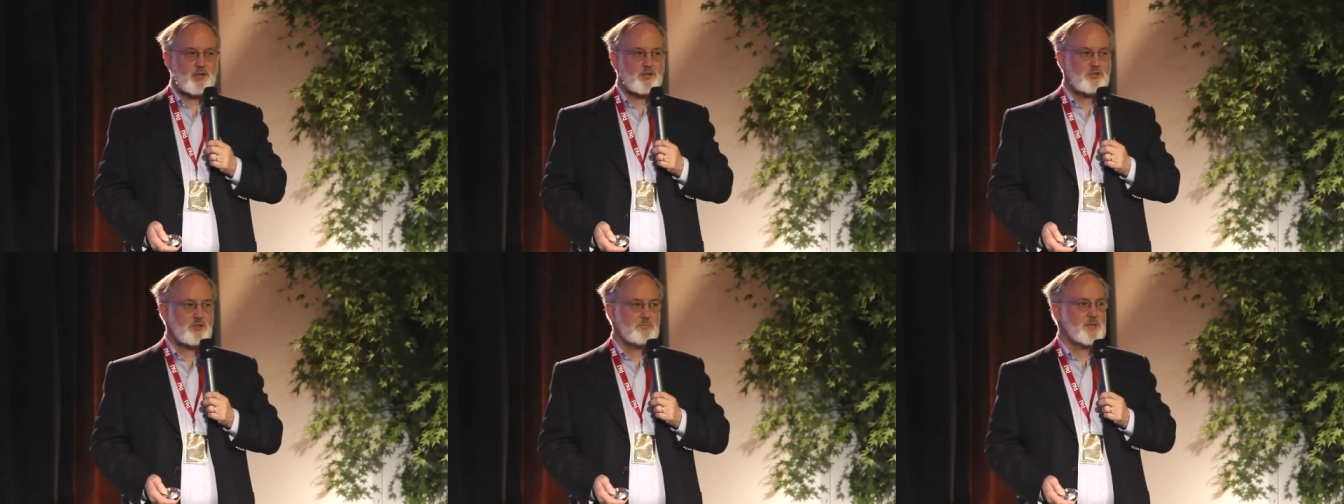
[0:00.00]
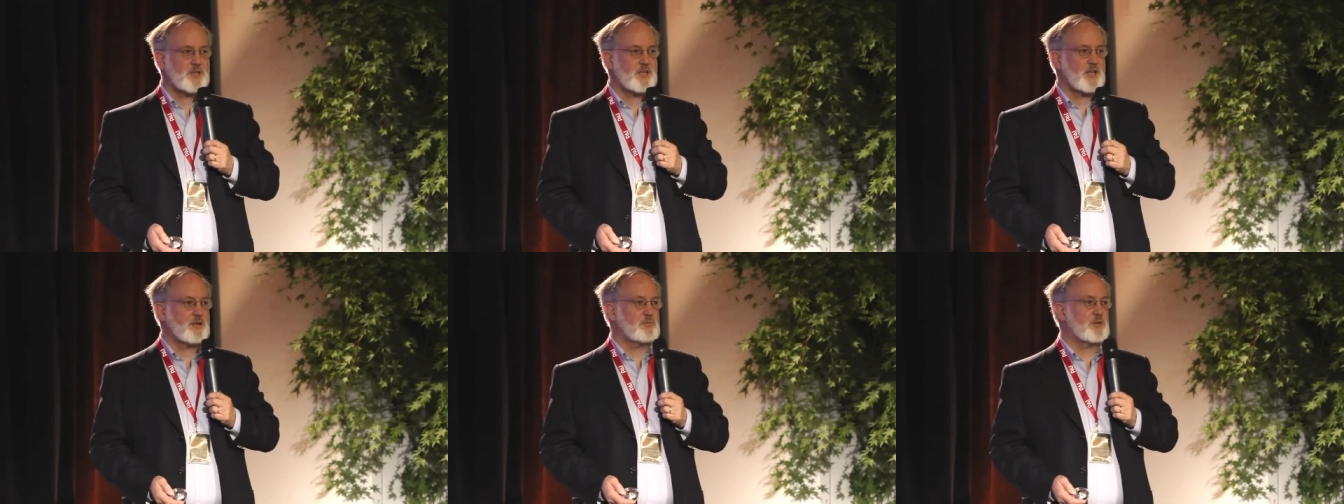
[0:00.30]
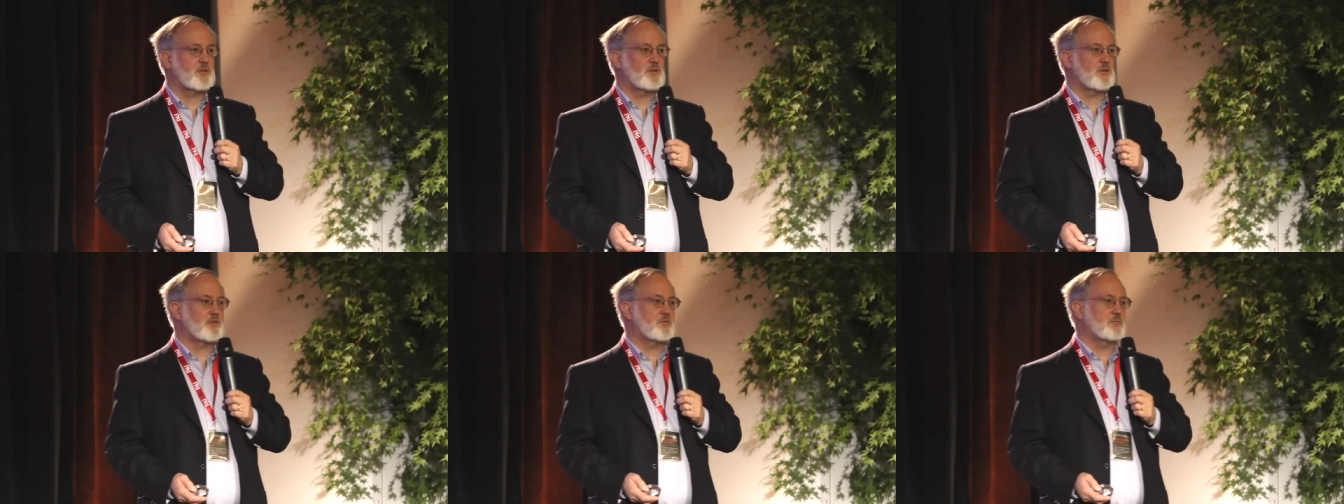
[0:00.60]
It also
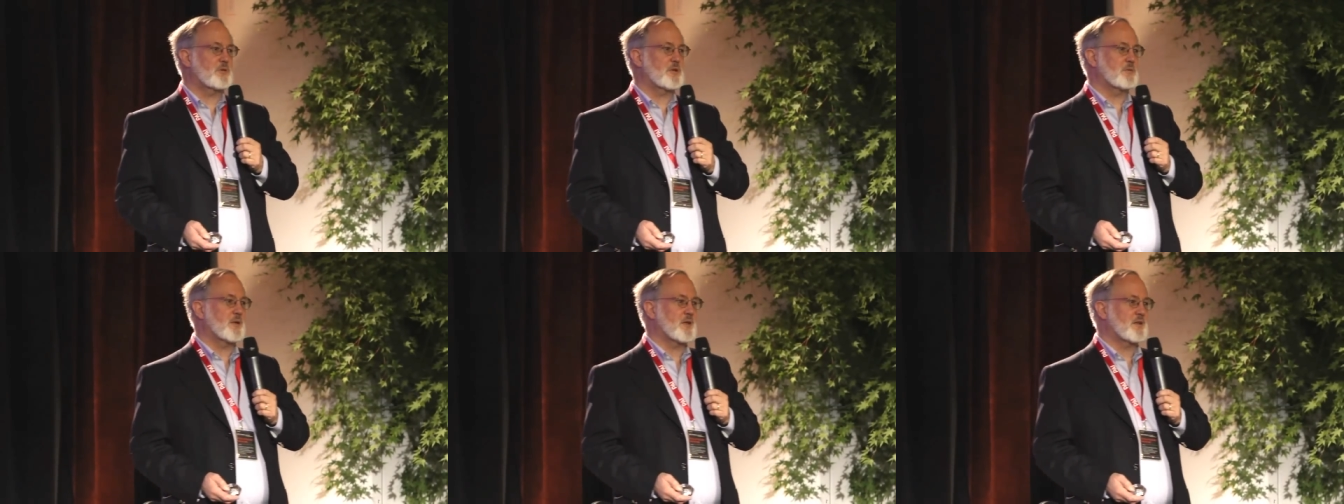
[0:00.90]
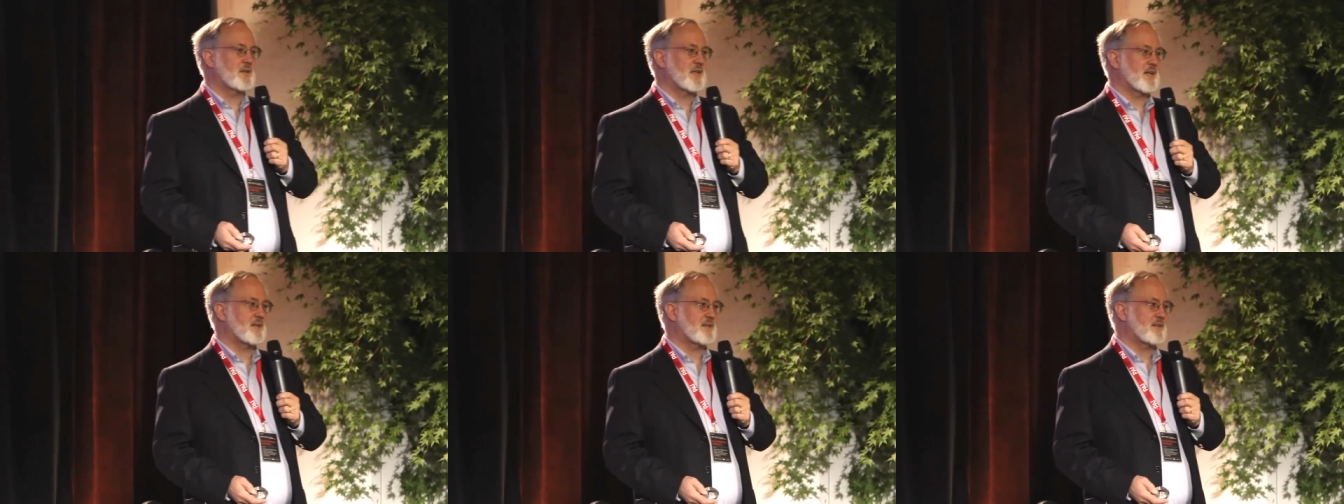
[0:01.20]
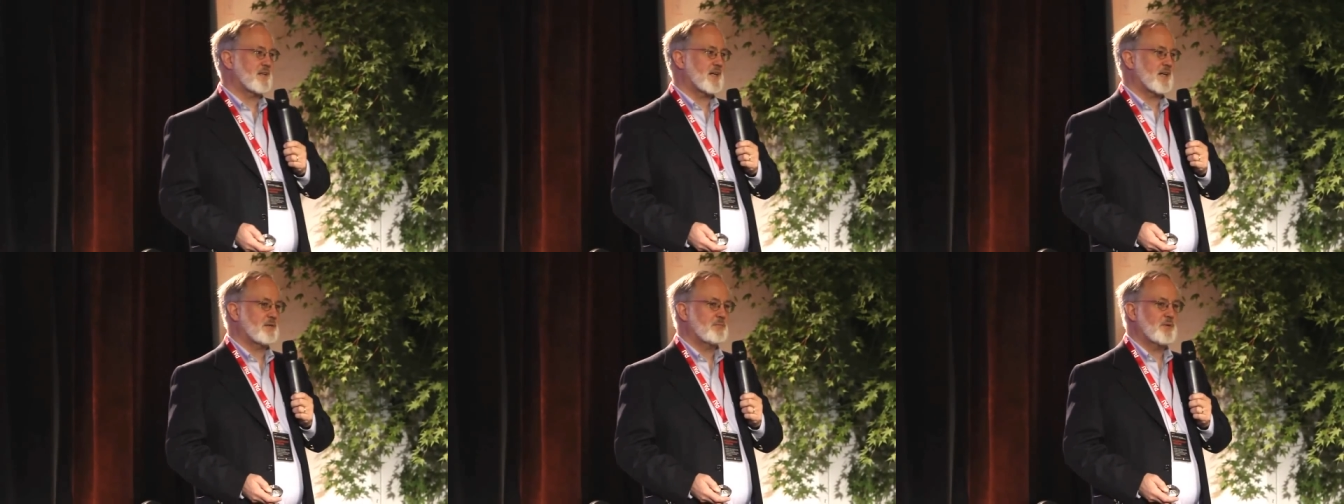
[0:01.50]
became clear to me about
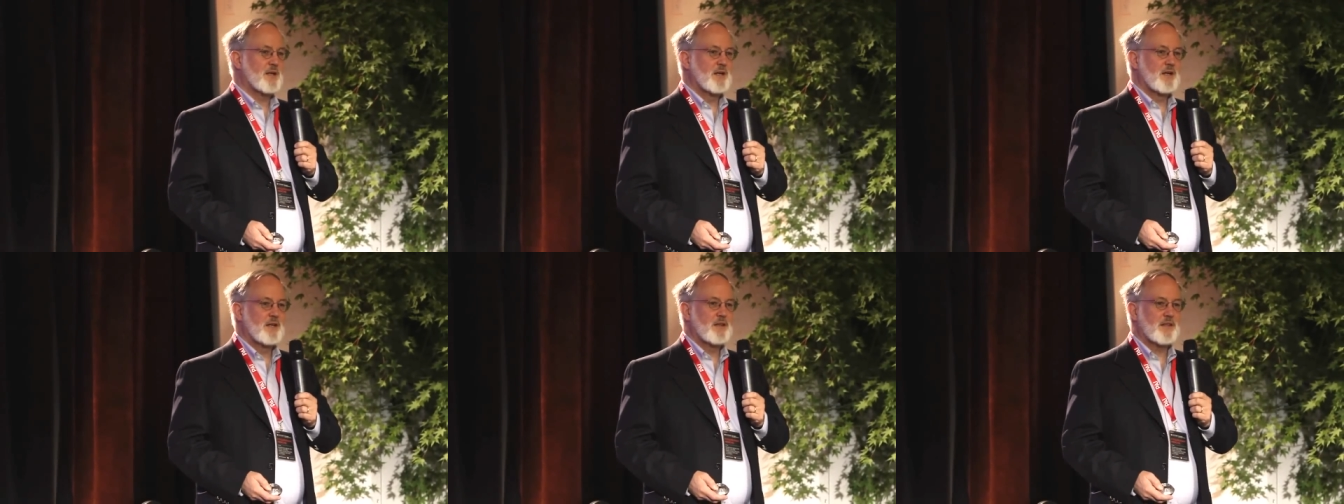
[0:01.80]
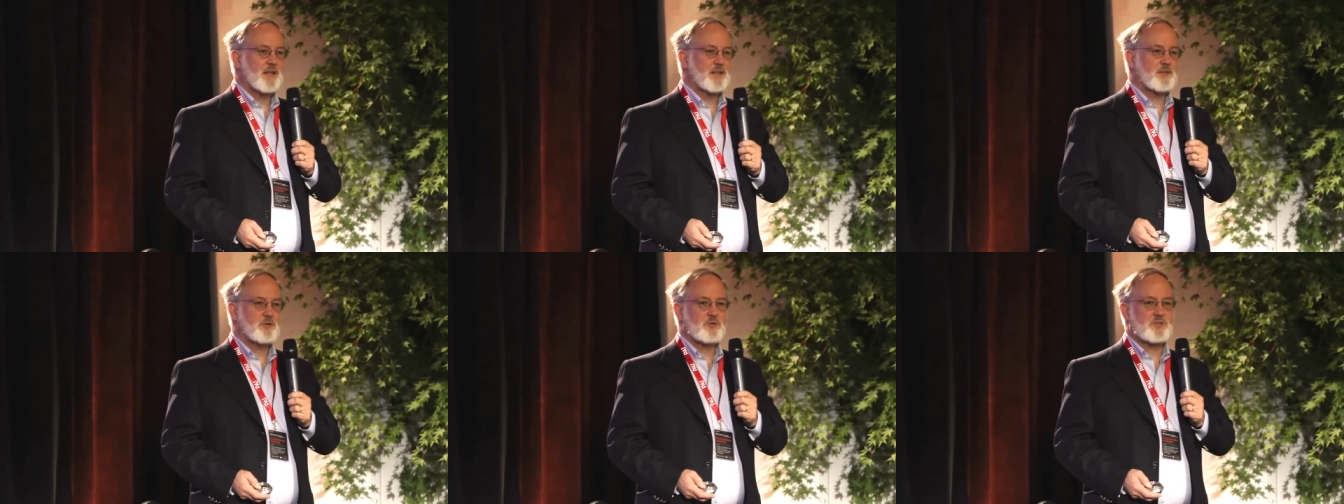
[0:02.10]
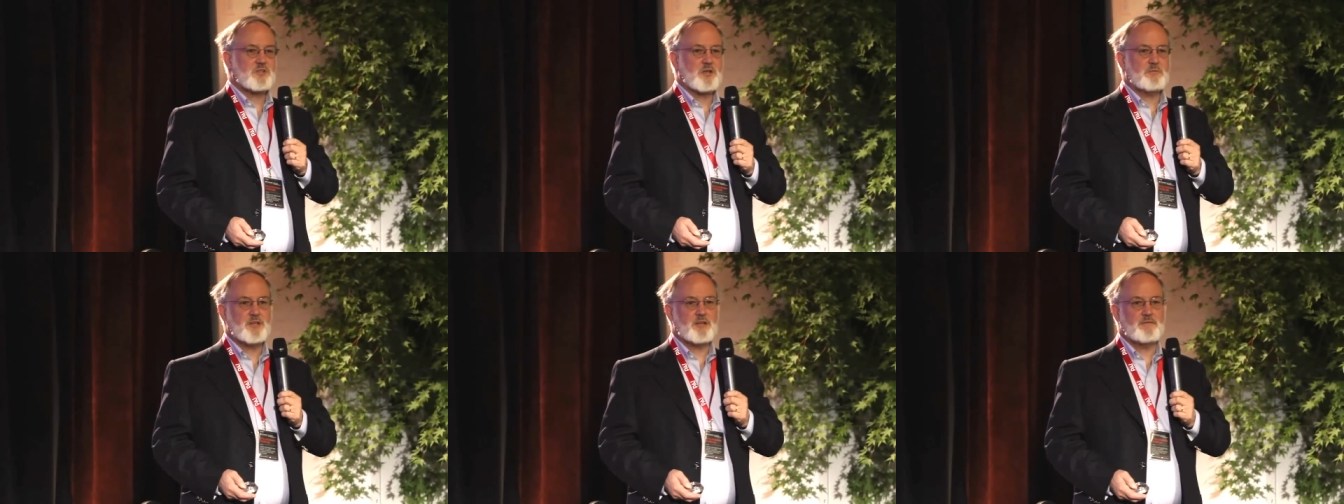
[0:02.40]
that time that there
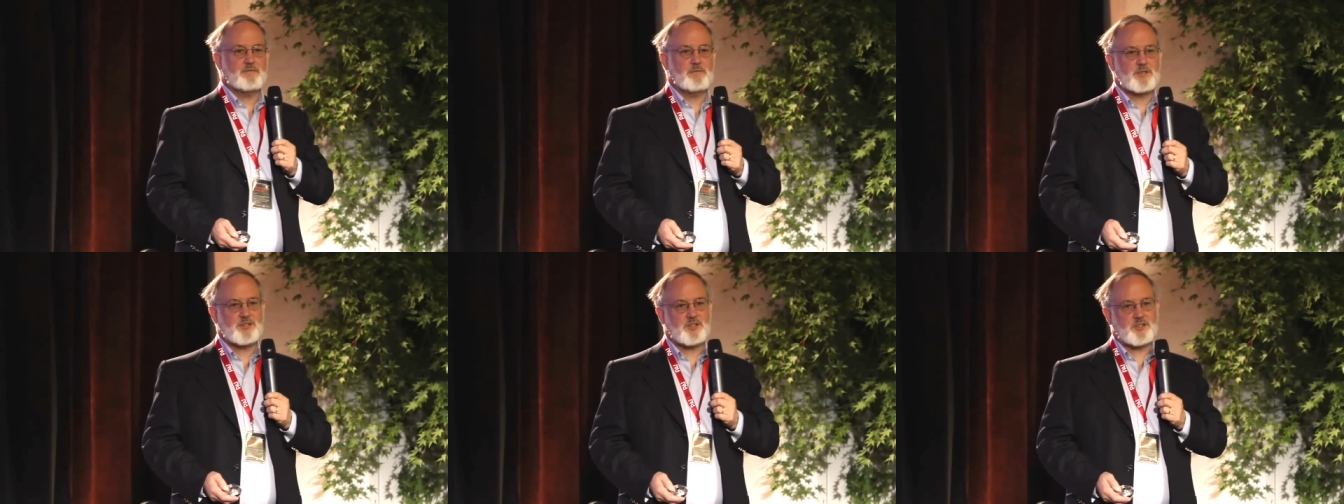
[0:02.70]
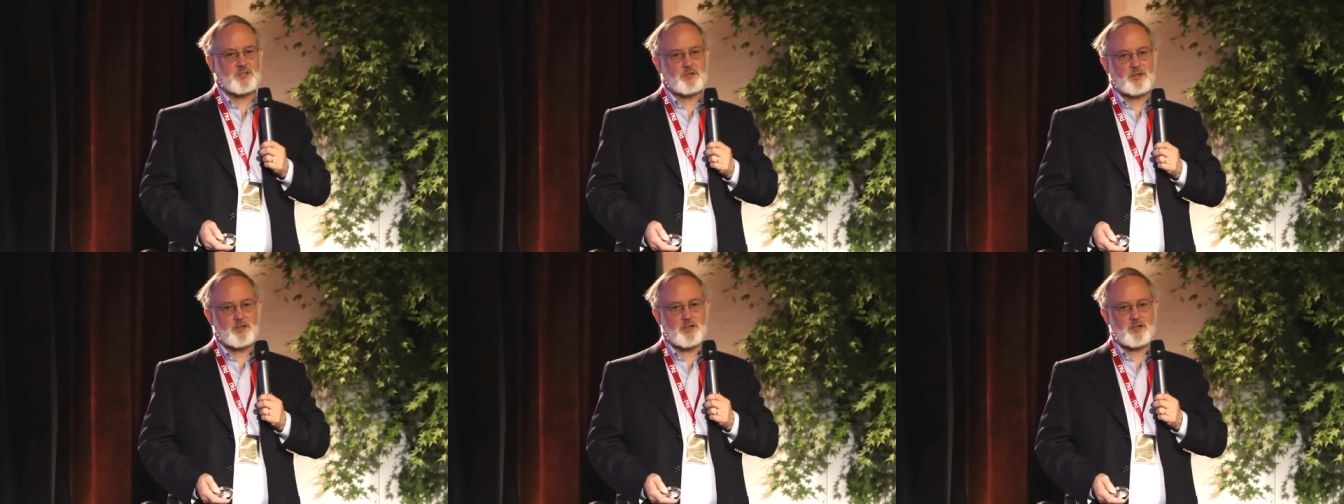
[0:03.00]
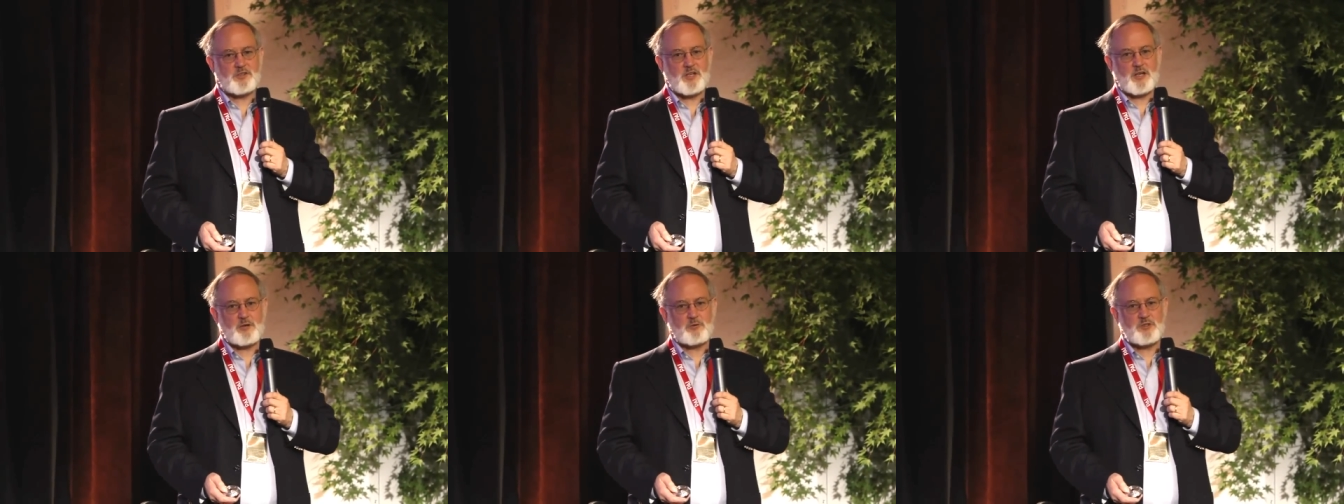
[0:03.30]
was something
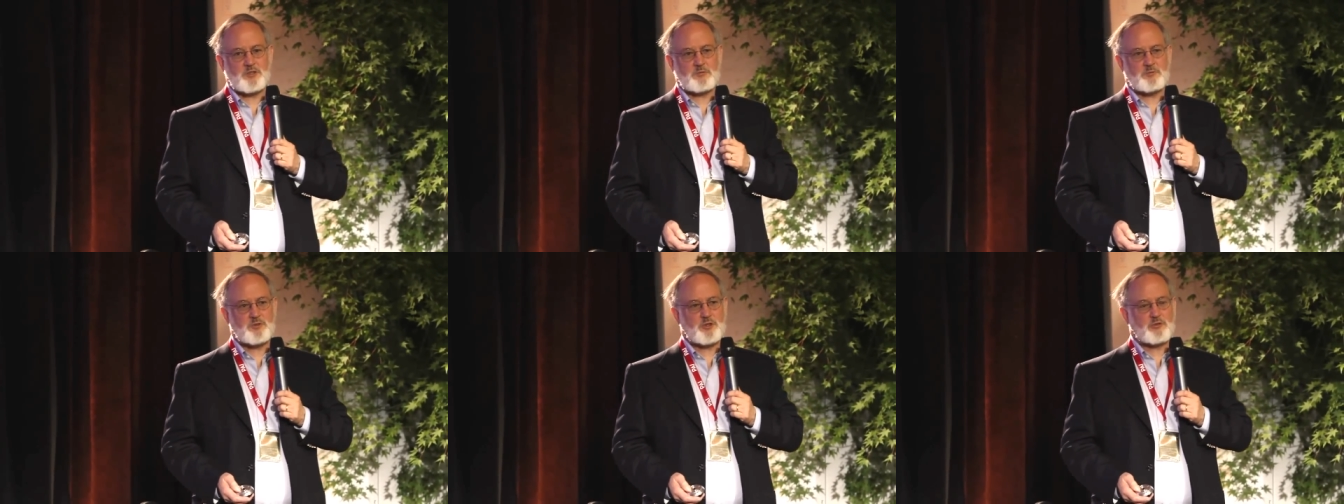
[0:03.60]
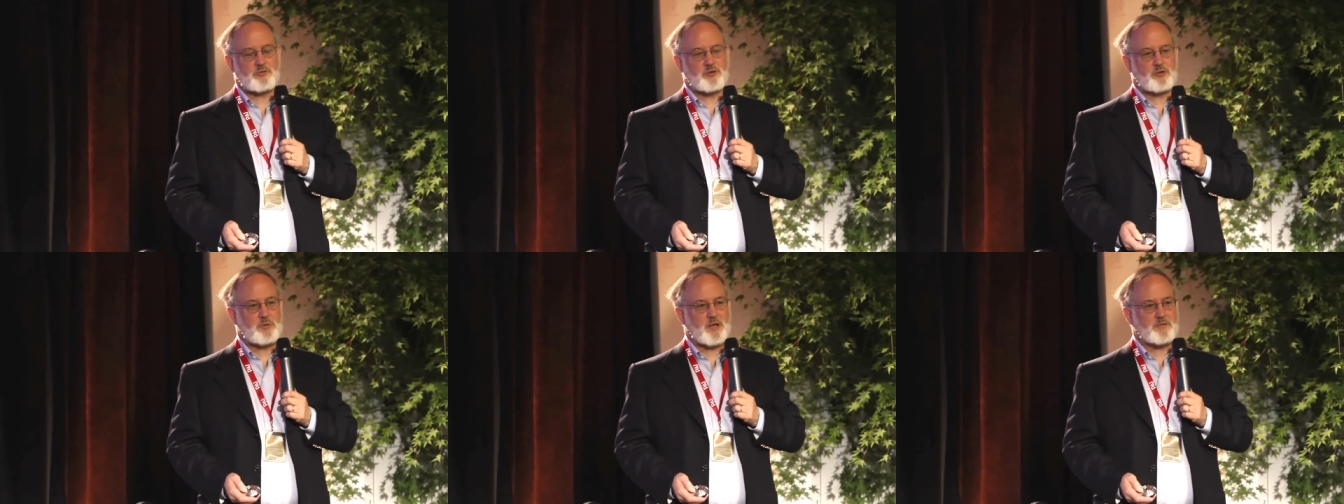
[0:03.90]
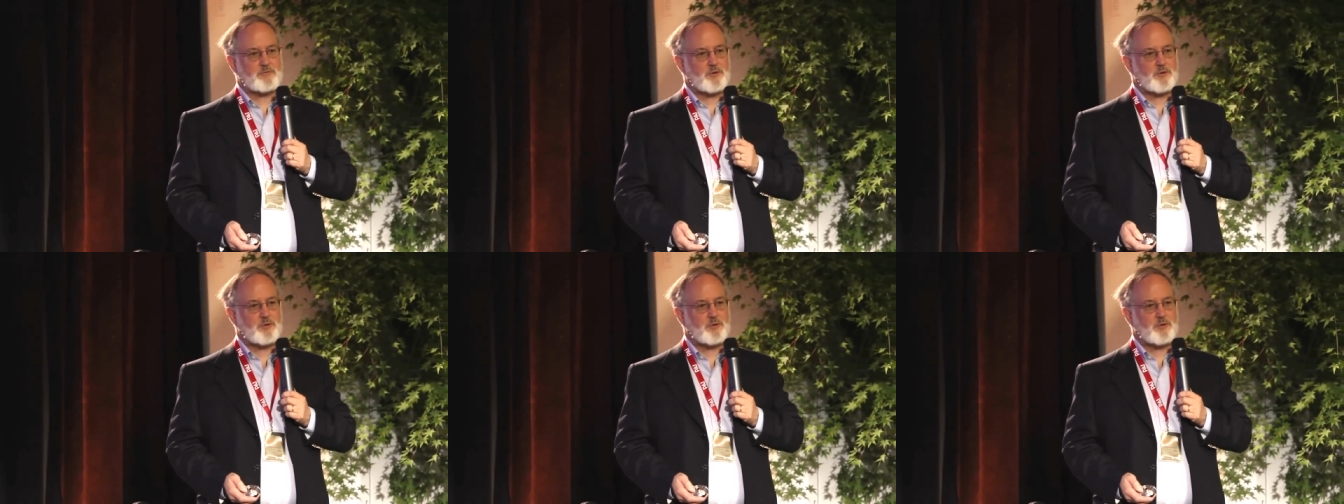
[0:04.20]
mysterious I was observing.